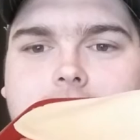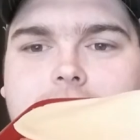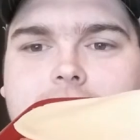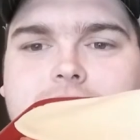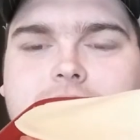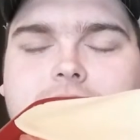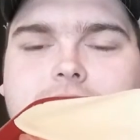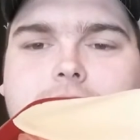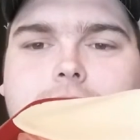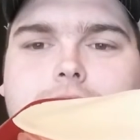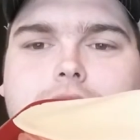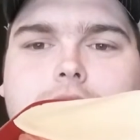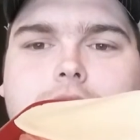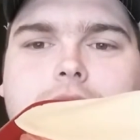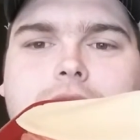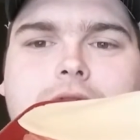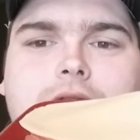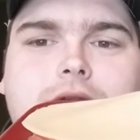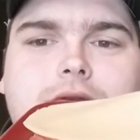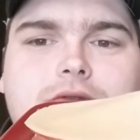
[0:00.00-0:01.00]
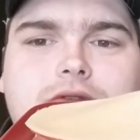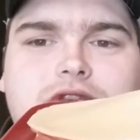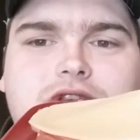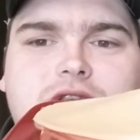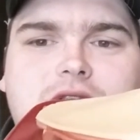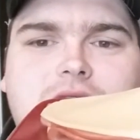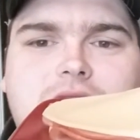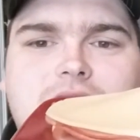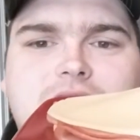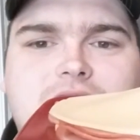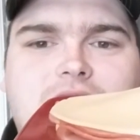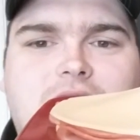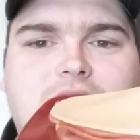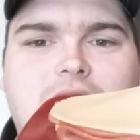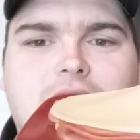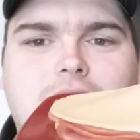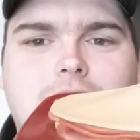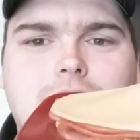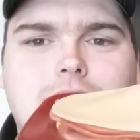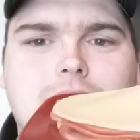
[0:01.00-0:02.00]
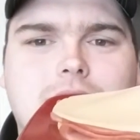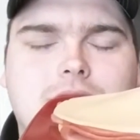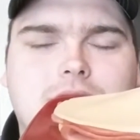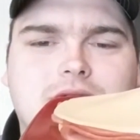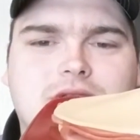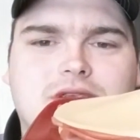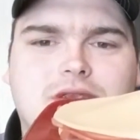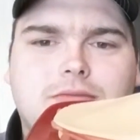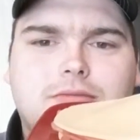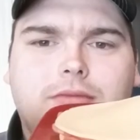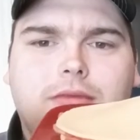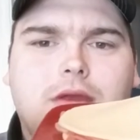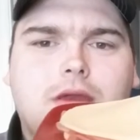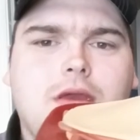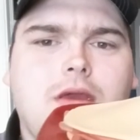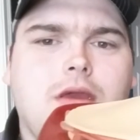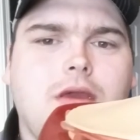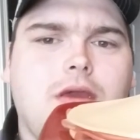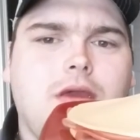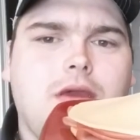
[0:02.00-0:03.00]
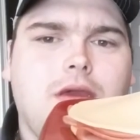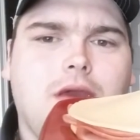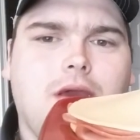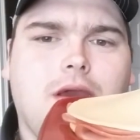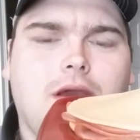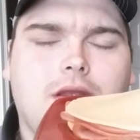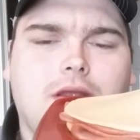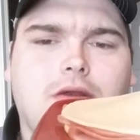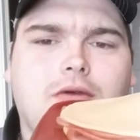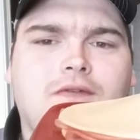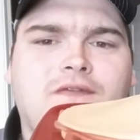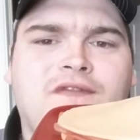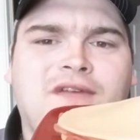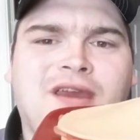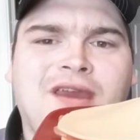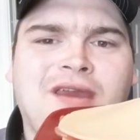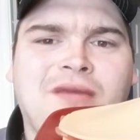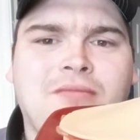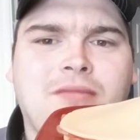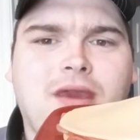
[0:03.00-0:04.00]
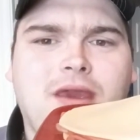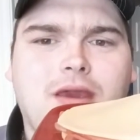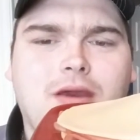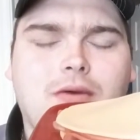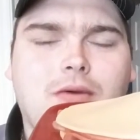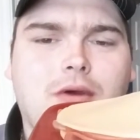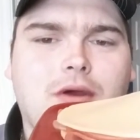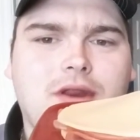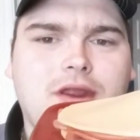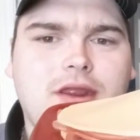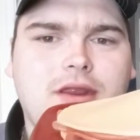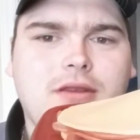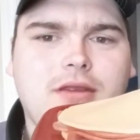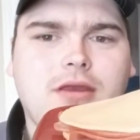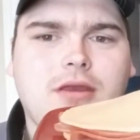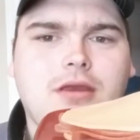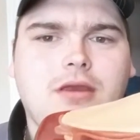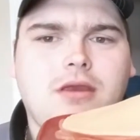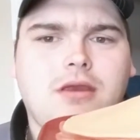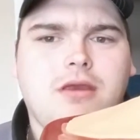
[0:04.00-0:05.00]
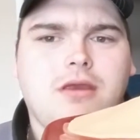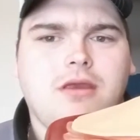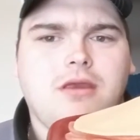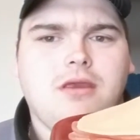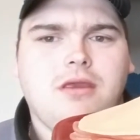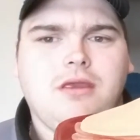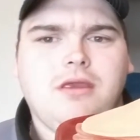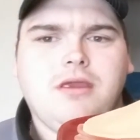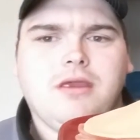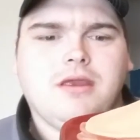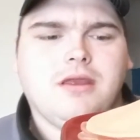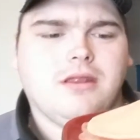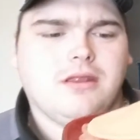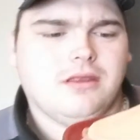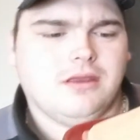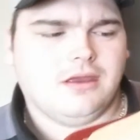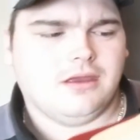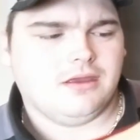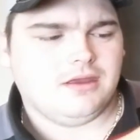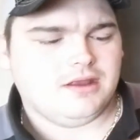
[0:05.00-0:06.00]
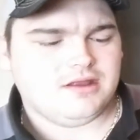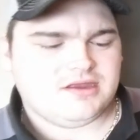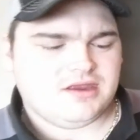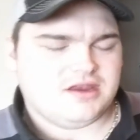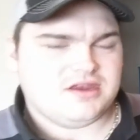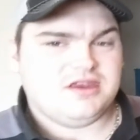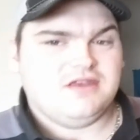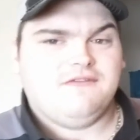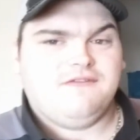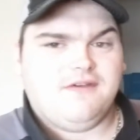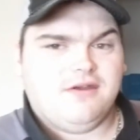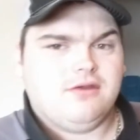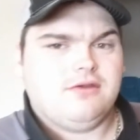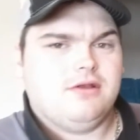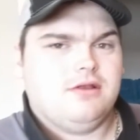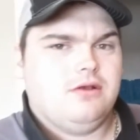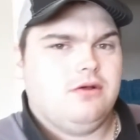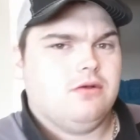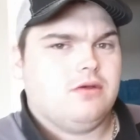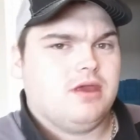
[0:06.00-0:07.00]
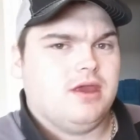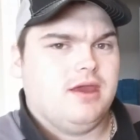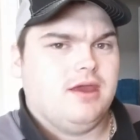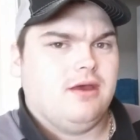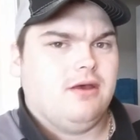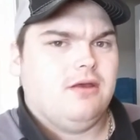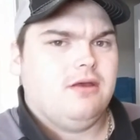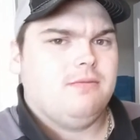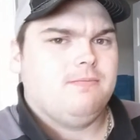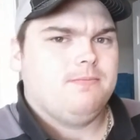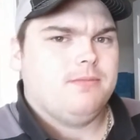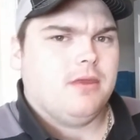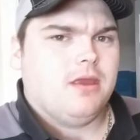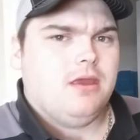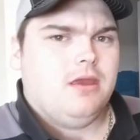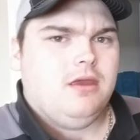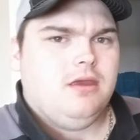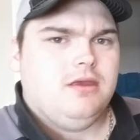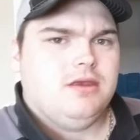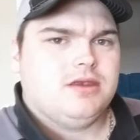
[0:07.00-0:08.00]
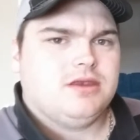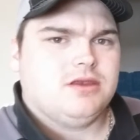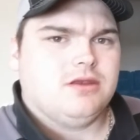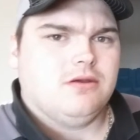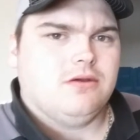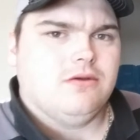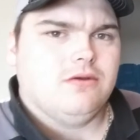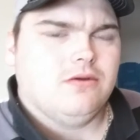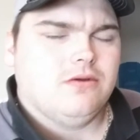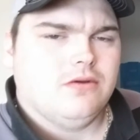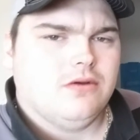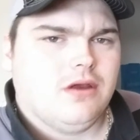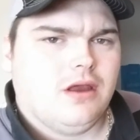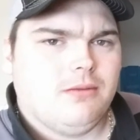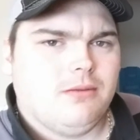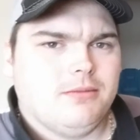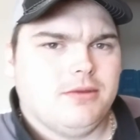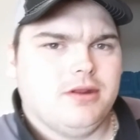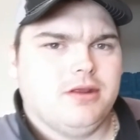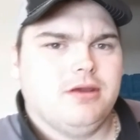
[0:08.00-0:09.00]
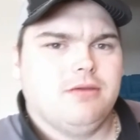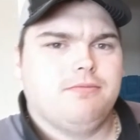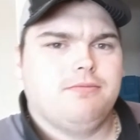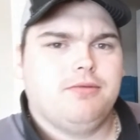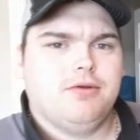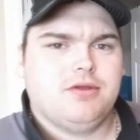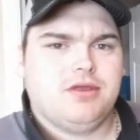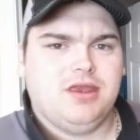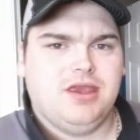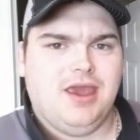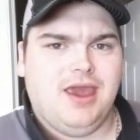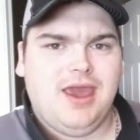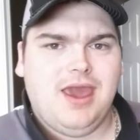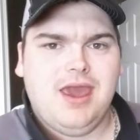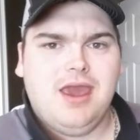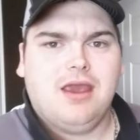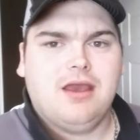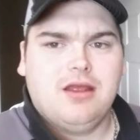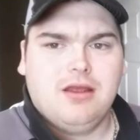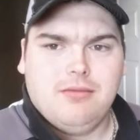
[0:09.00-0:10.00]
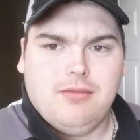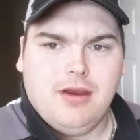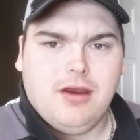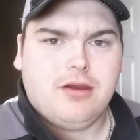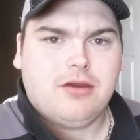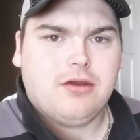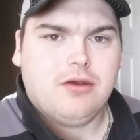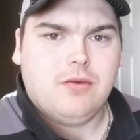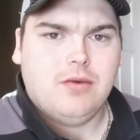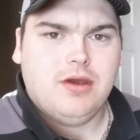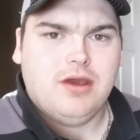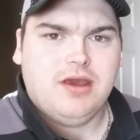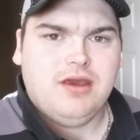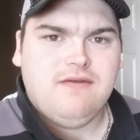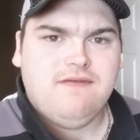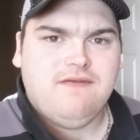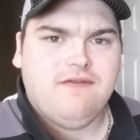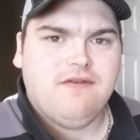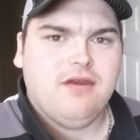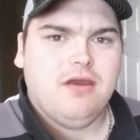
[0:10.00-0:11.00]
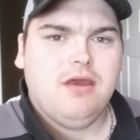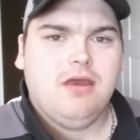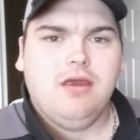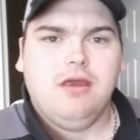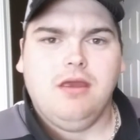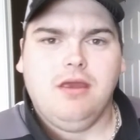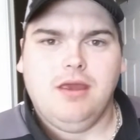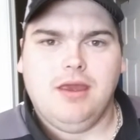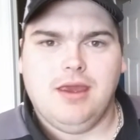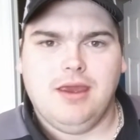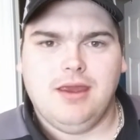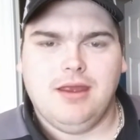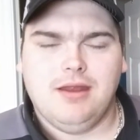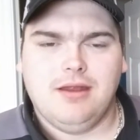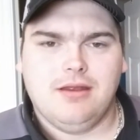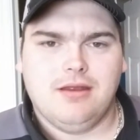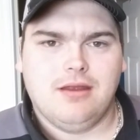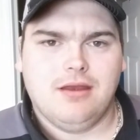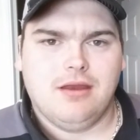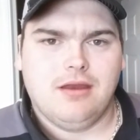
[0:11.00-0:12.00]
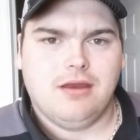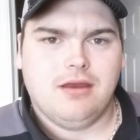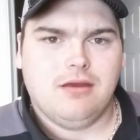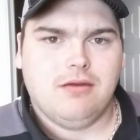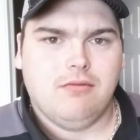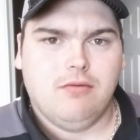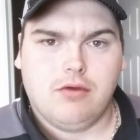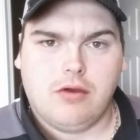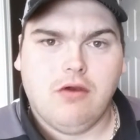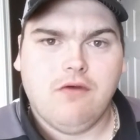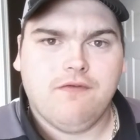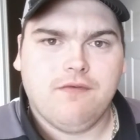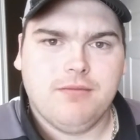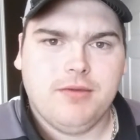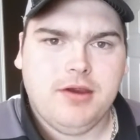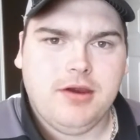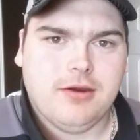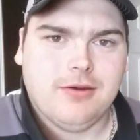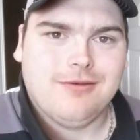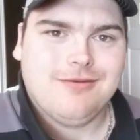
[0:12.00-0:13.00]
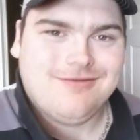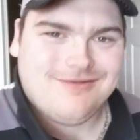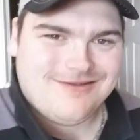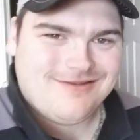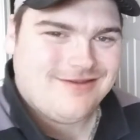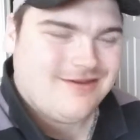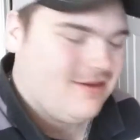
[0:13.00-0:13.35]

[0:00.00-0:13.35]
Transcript: it. There's uh, provolone cheese, ham, there's some uh, low-fat mayo on it, and uh, it's actually fairly low-cal. So I'm going to put the egg in the microwave, and uh, we'll go from there.